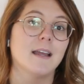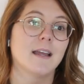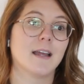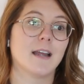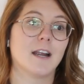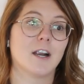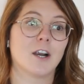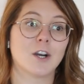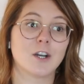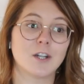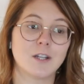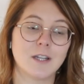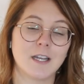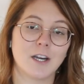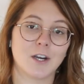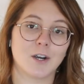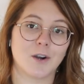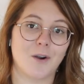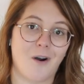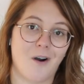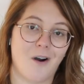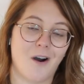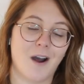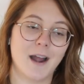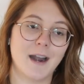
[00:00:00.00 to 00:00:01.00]
earlier
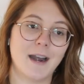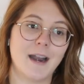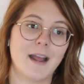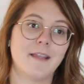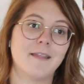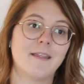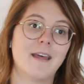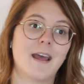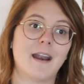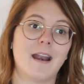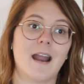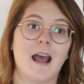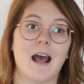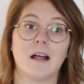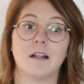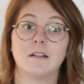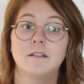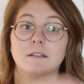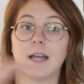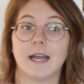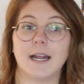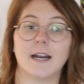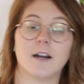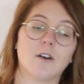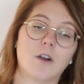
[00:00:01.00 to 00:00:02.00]
on than
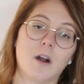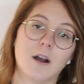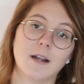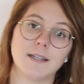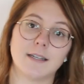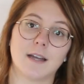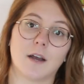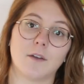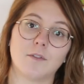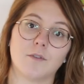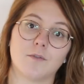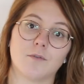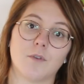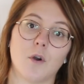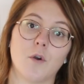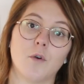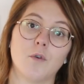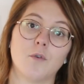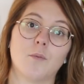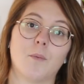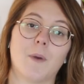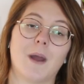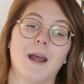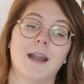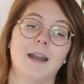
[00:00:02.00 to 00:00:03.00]
later on down the
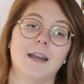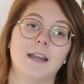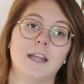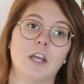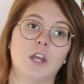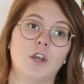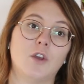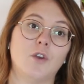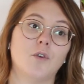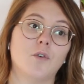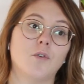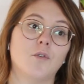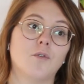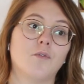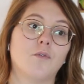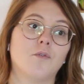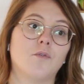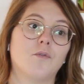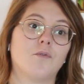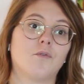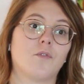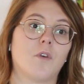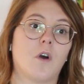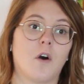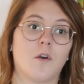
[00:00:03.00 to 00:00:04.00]
road when
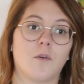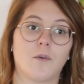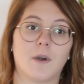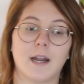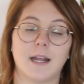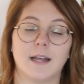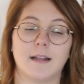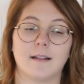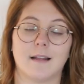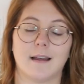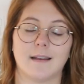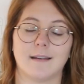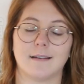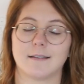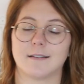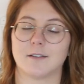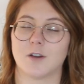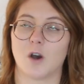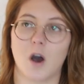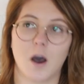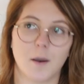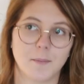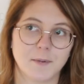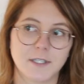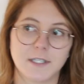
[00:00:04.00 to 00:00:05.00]
you've already like
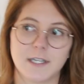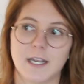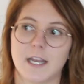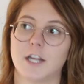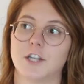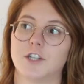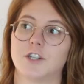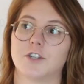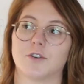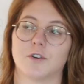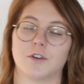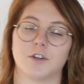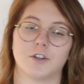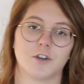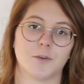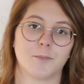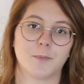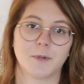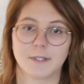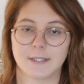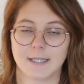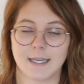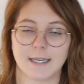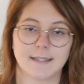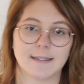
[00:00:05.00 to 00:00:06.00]
top stitched or
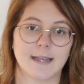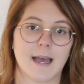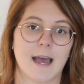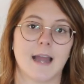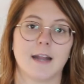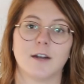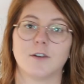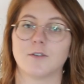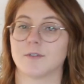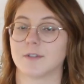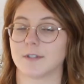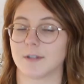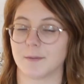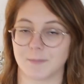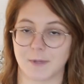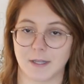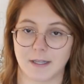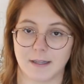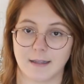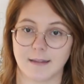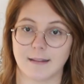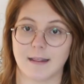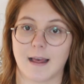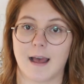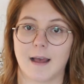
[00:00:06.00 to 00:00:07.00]
triple zigzag or something
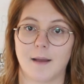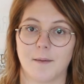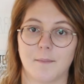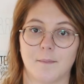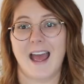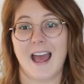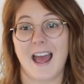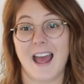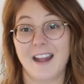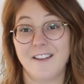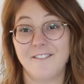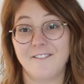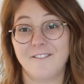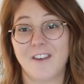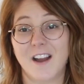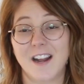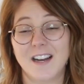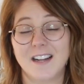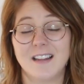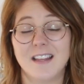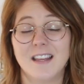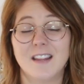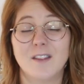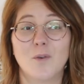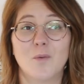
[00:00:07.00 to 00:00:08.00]
like that. And
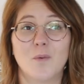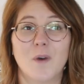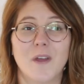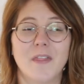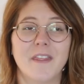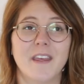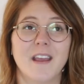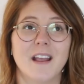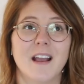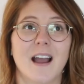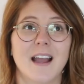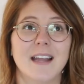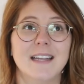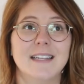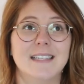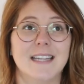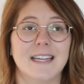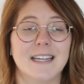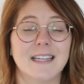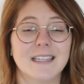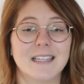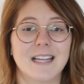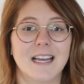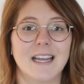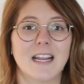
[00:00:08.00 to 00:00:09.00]
finally, the one thing I
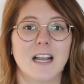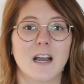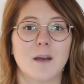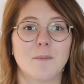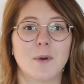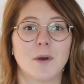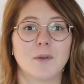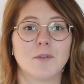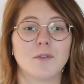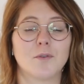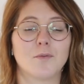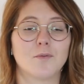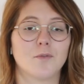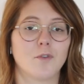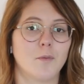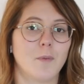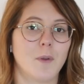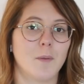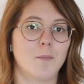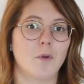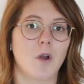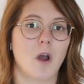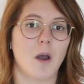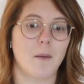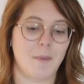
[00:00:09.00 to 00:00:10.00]
didn't like about the Ruby
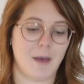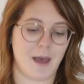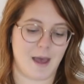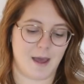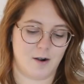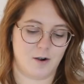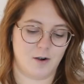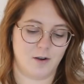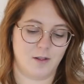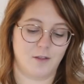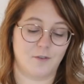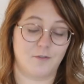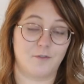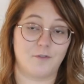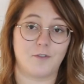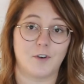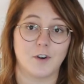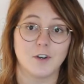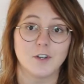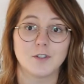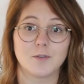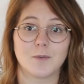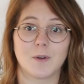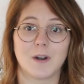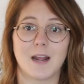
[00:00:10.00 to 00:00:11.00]
Bra pattern the
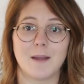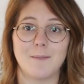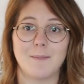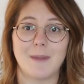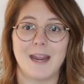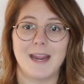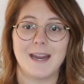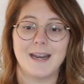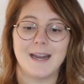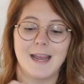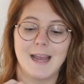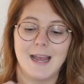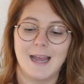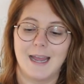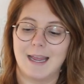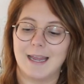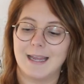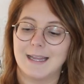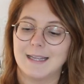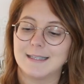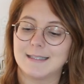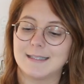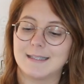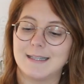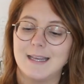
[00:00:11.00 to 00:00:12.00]
first one I made,
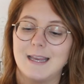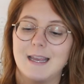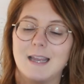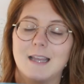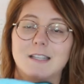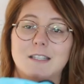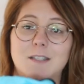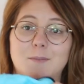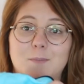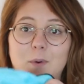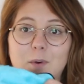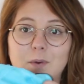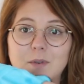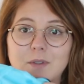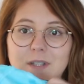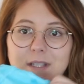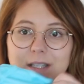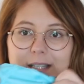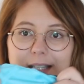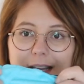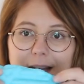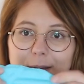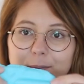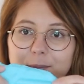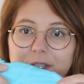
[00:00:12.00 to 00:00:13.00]
is the exposed
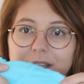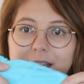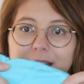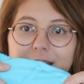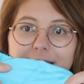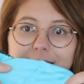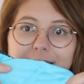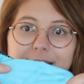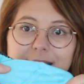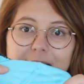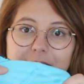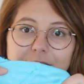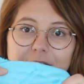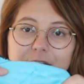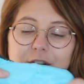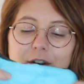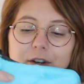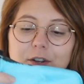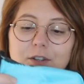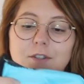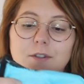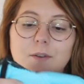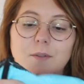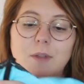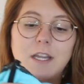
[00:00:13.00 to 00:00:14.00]
seams in the center.
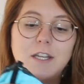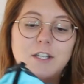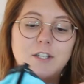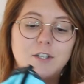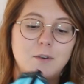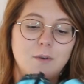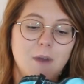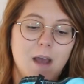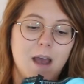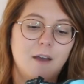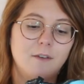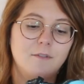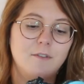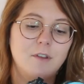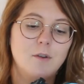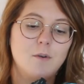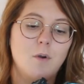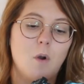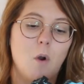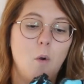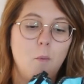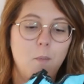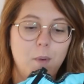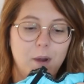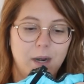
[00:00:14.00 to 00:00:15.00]
So they do have you
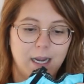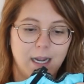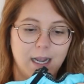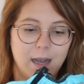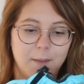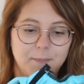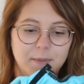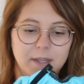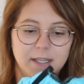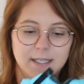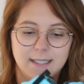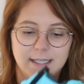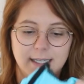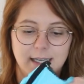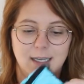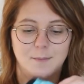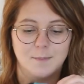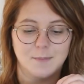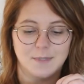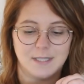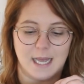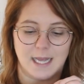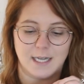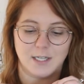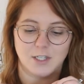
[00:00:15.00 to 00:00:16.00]
opening up the seams and
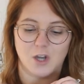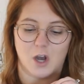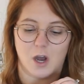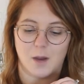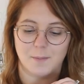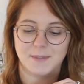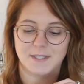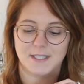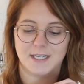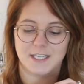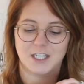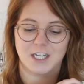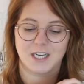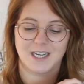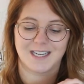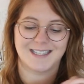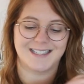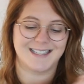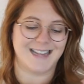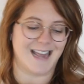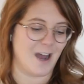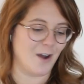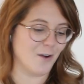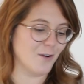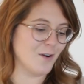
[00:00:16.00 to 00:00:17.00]
top stitching it down,
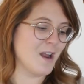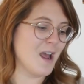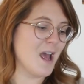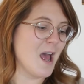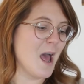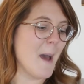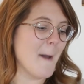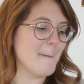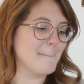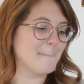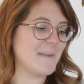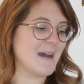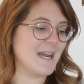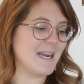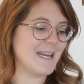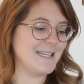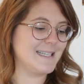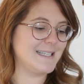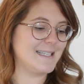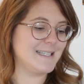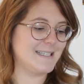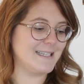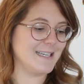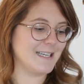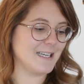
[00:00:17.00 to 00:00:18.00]
but it
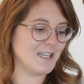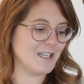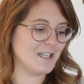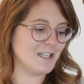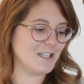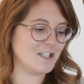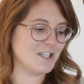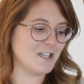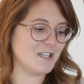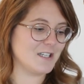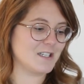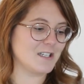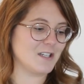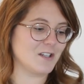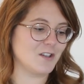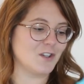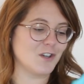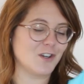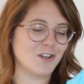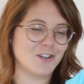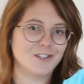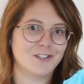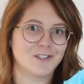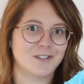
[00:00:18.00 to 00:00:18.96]
still just looks